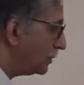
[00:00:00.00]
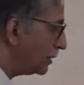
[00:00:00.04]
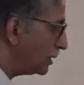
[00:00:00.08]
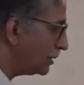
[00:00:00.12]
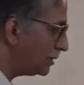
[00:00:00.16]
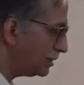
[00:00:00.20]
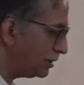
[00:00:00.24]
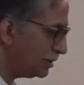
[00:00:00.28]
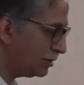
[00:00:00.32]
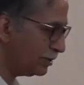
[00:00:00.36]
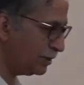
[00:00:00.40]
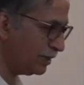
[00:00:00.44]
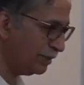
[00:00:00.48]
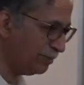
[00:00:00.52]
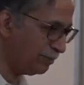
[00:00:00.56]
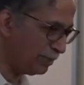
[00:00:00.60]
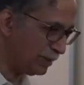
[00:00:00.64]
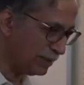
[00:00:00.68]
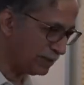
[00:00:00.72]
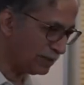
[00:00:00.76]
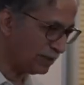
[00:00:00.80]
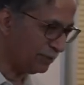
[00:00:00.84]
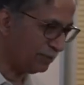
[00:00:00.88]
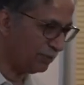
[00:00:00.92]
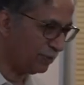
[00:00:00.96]

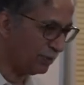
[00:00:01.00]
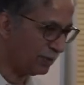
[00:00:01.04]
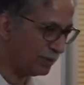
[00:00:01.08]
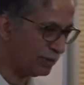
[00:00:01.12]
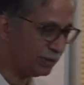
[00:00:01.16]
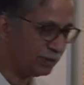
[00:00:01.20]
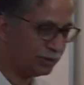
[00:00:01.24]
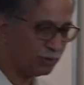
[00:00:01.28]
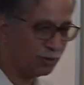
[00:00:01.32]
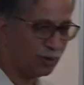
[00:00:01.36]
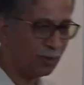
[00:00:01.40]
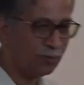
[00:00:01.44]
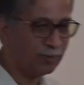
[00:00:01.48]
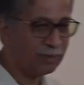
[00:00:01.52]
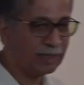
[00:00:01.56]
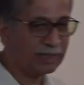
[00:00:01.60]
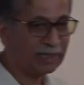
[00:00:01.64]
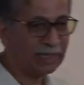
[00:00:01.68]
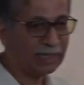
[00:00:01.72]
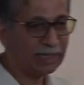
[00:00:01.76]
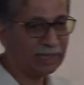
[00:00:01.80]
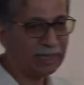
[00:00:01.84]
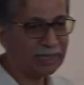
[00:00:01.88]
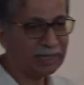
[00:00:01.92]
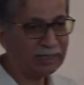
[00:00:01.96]
simply supported. You are
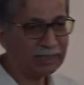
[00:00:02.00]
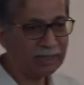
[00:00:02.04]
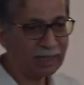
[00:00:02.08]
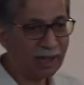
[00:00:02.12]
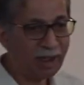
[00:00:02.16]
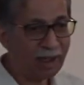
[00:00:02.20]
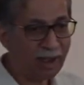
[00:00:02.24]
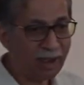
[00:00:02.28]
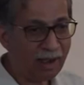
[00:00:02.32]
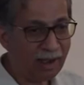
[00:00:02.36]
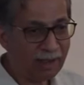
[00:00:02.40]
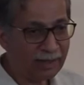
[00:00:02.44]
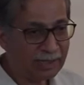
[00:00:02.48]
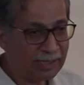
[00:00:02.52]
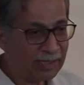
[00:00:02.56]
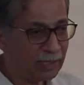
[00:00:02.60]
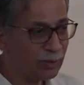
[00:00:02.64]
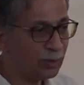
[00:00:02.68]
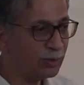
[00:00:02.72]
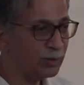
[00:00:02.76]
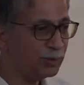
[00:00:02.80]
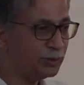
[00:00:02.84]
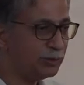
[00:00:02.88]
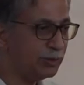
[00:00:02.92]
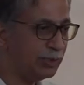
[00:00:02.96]
bringing in R
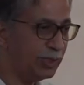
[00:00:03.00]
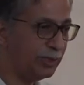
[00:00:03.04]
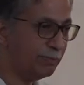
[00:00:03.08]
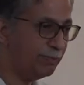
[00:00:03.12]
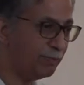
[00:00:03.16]
equal to 3,